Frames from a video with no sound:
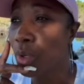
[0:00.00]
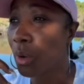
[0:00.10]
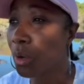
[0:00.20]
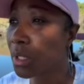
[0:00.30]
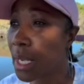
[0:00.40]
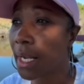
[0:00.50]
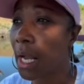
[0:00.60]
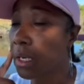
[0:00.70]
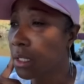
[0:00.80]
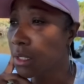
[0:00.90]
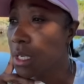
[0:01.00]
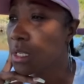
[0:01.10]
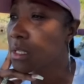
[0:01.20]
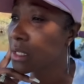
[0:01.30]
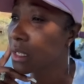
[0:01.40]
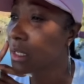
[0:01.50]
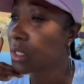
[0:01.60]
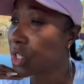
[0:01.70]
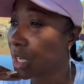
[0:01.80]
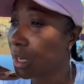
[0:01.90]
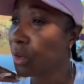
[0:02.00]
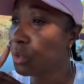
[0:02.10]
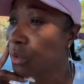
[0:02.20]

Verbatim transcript: you know, because I got a, a son in jail.